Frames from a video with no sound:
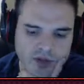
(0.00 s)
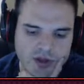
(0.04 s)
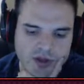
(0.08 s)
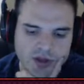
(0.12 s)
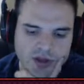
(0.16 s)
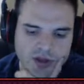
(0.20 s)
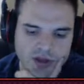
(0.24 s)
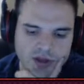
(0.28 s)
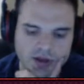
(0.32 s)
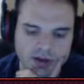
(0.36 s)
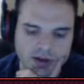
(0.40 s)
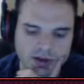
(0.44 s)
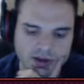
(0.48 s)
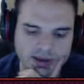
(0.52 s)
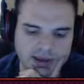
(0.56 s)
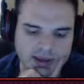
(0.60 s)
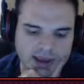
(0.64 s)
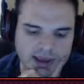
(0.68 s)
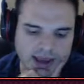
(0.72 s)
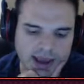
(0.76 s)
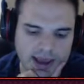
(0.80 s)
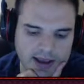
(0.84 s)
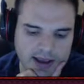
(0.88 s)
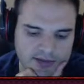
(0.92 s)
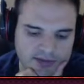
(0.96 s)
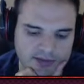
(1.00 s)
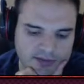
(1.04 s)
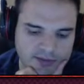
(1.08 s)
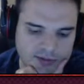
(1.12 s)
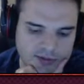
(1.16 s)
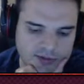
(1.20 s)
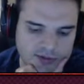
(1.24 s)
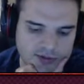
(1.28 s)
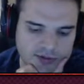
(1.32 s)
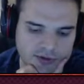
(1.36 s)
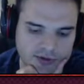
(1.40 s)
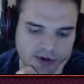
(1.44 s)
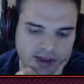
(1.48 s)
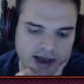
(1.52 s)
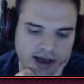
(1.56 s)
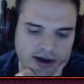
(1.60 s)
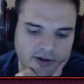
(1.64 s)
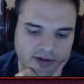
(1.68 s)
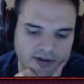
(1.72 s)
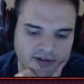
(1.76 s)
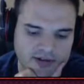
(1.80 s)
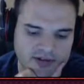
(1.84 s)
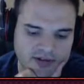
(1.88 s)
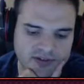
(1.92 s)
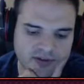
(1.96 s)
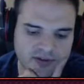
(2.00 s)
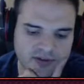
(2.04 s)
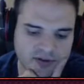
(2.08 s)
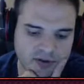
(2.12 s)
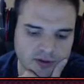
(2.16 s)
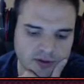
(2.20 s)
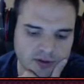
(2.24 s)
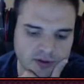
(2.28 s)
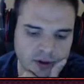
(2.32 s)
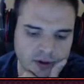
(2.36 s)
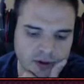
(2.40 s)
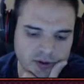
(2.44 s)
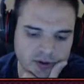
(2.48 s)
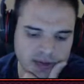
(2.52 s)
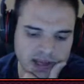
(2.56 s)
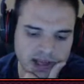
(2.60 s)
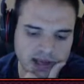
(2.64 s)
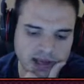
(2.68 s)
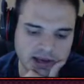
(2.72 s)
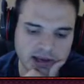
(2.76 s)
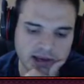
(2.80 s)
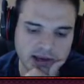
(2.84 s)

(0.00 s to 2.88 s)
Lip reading: Okay, so what we're going to do now is just low kick.